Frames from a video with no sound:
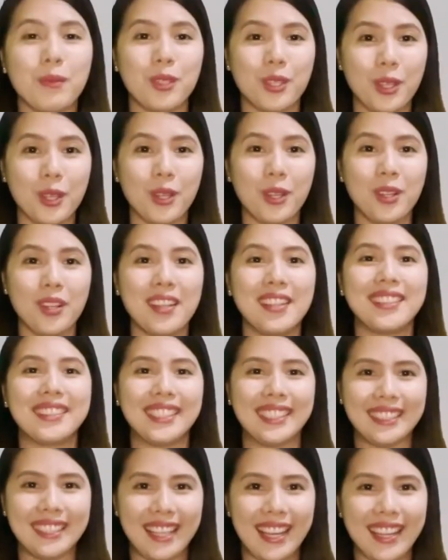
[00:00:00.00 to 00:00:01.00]
to
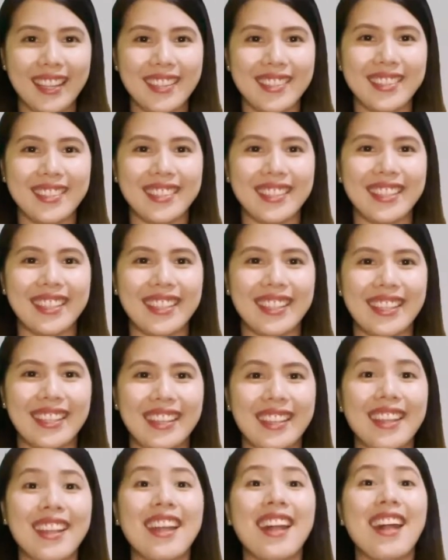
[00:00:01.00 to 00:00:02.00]
the Lion City,
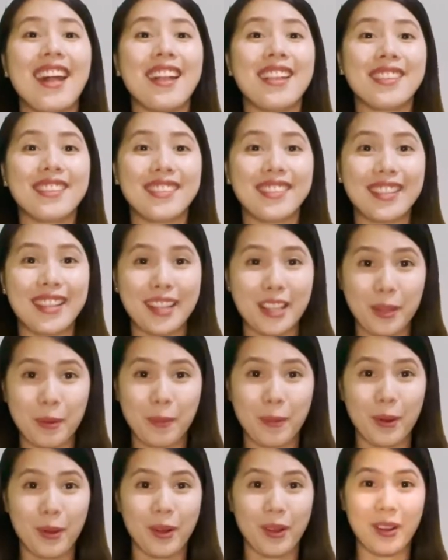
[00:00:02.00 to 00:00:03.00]

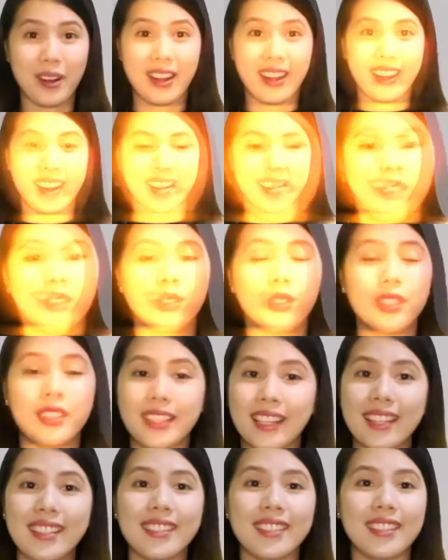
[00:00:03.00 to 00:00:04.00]
Singapore!
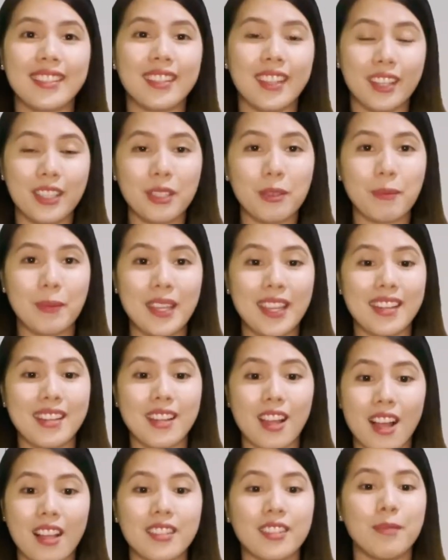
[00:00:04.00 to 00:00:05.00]
Today's gonna be
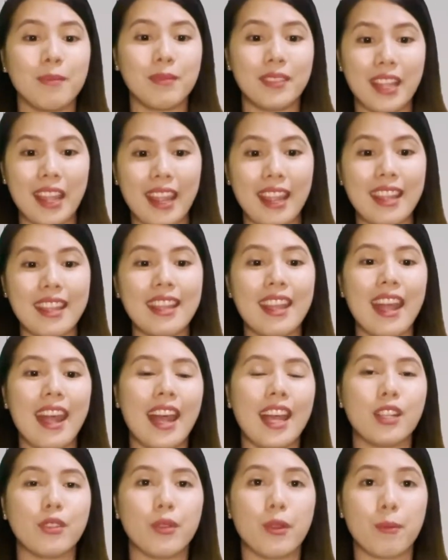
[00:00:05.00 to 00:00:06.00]
an awesome day
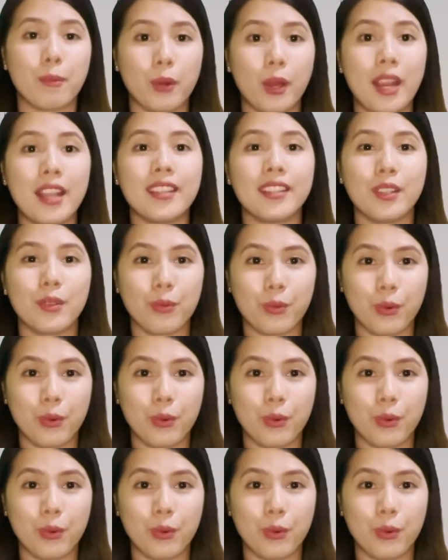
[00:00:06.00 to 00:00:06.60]
as we praise and